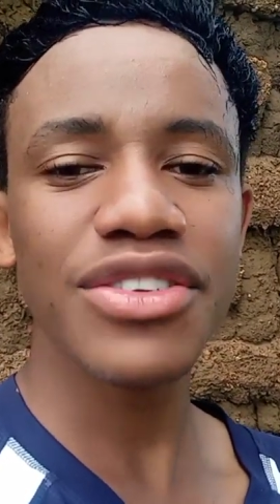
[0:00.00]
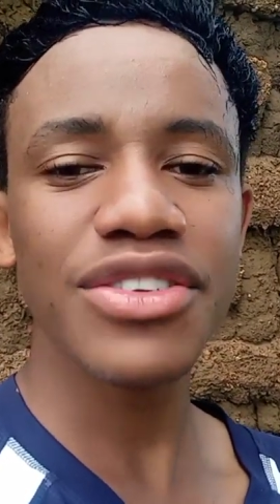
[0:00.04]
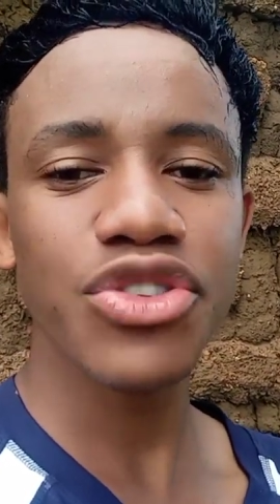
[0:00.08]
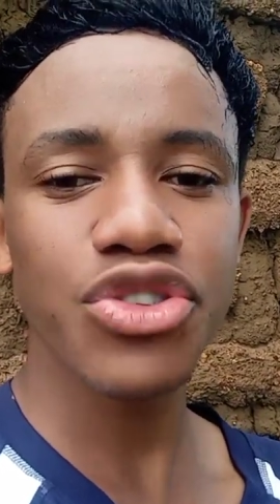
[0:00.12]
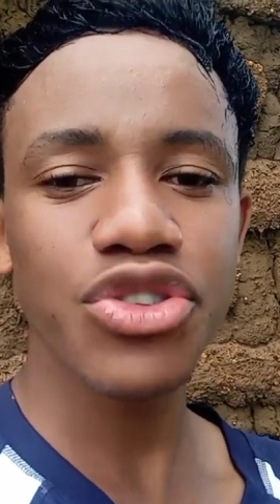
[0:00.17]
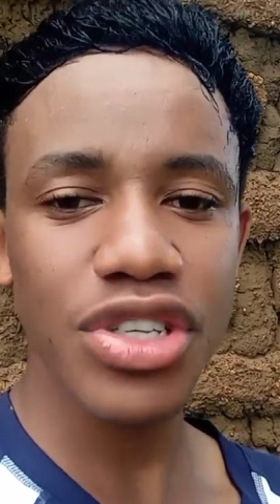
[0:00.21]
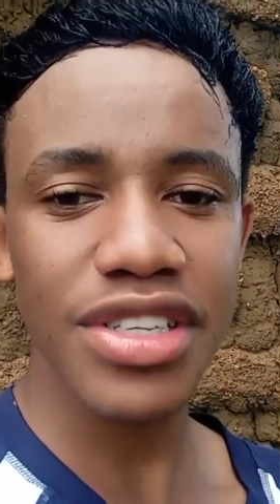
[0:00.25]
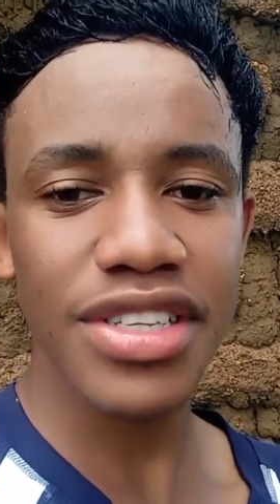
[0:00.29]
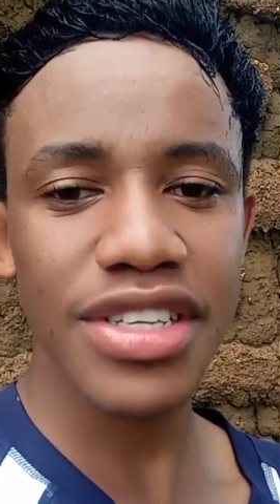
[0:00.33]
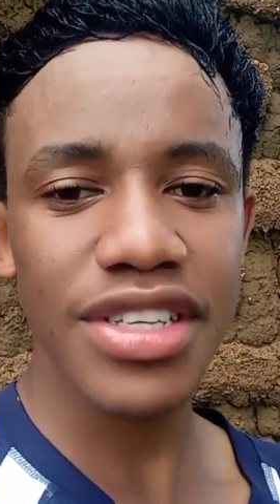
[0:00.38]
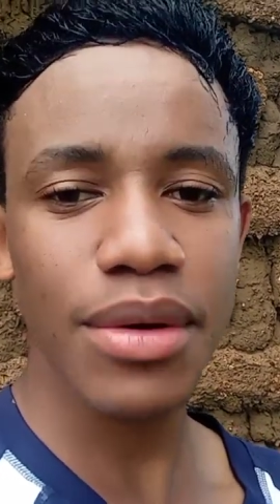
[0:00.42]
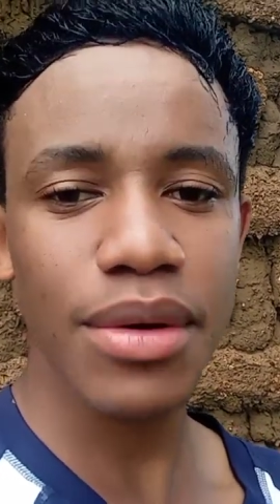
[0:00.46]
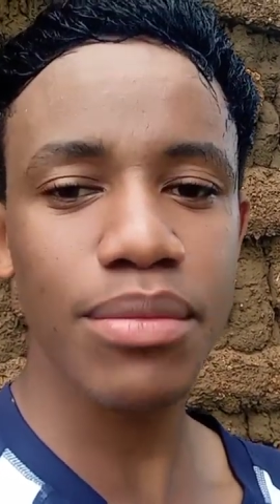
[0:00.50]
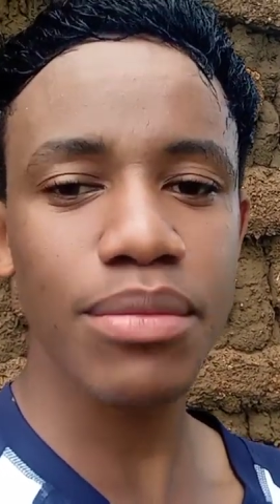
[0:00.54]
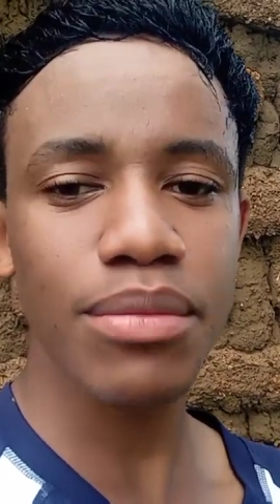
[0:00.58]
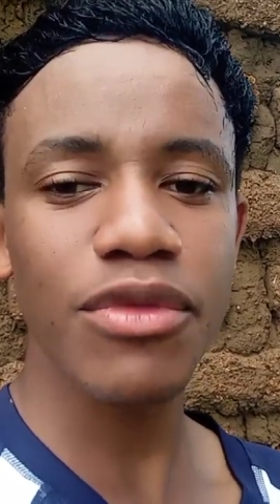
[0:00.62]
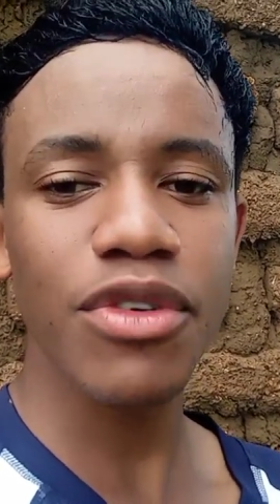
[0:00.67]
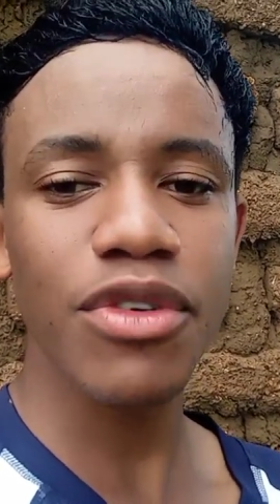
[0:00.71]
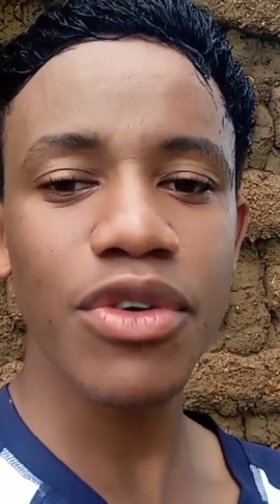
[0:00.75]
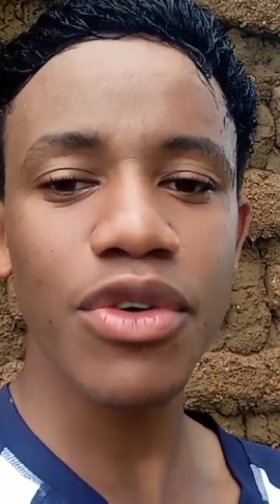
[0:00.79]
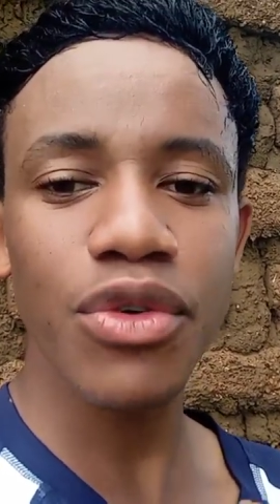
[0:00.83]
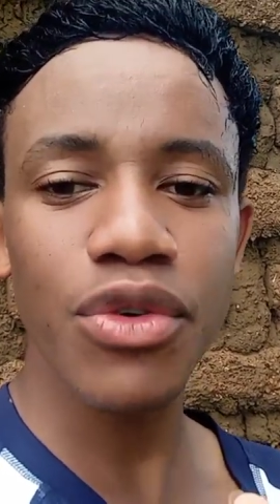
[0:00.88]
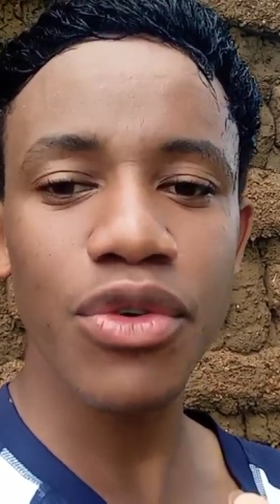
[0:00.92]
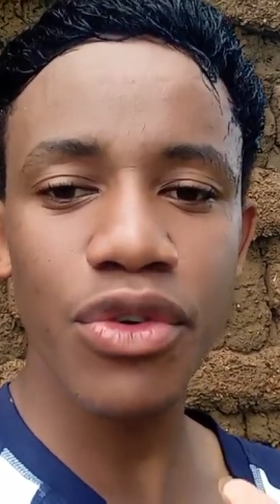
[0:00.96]
treat them
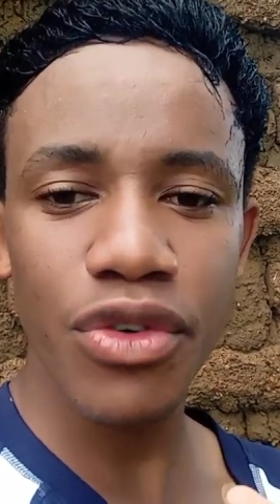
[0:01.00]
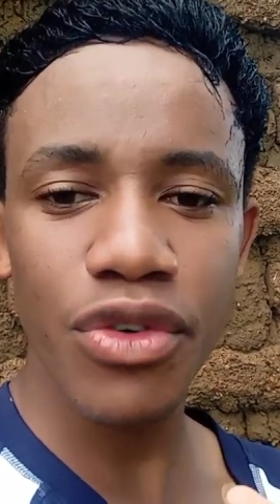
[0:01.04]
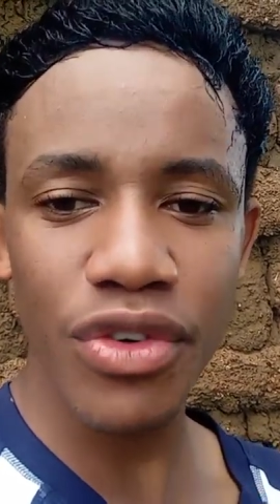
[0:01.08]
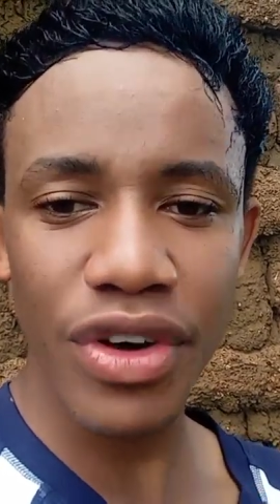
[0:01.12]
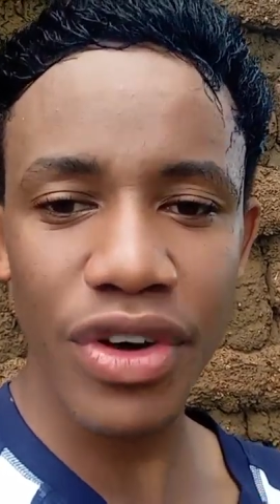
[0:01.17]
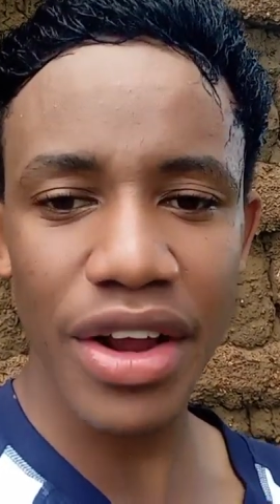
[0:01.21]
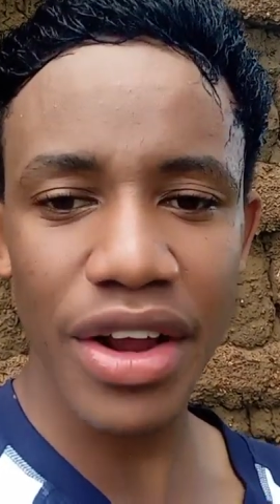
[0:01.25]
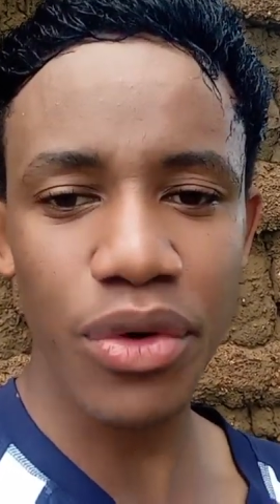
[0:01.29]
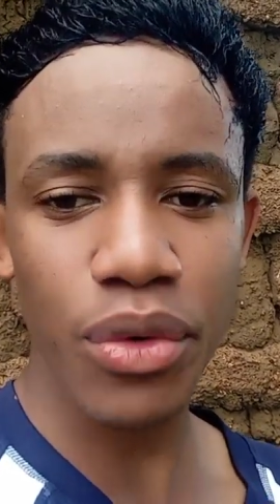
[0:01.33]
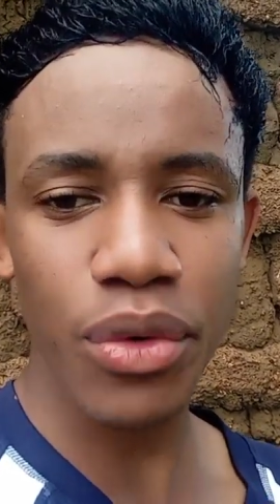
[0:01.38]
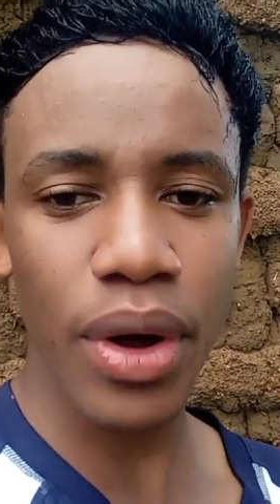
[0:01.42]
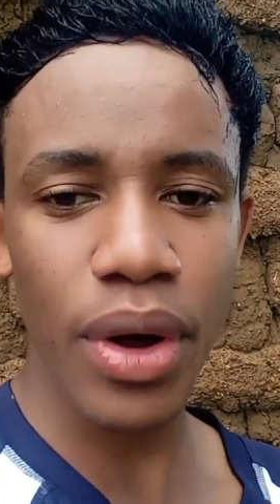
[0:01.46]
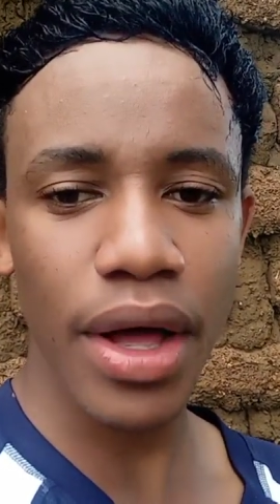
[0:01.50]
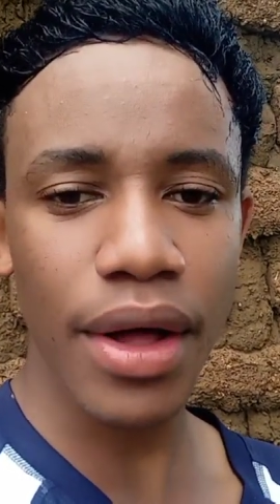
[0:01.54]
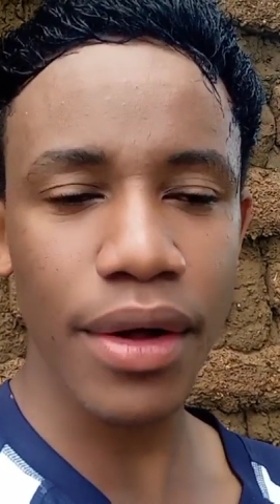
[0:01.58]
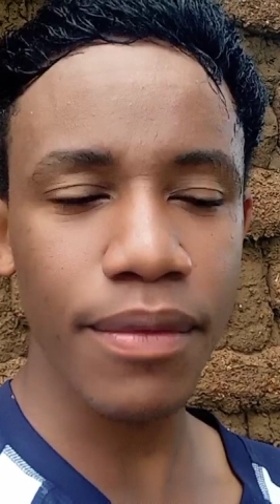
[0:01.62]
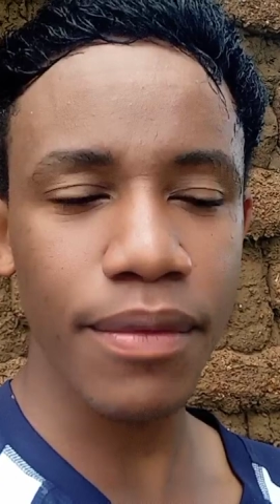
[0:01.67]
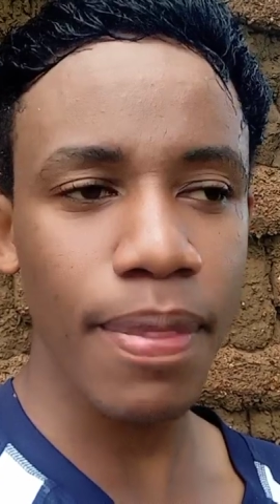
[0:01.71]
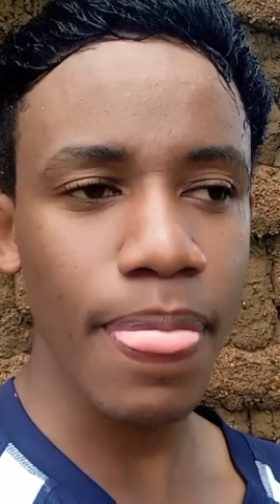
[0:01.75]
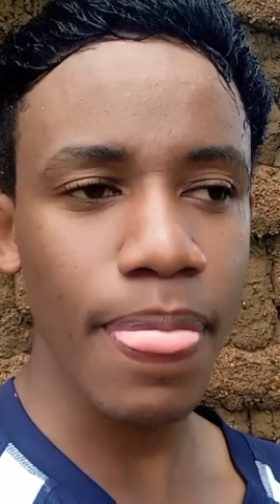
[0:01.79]
very well.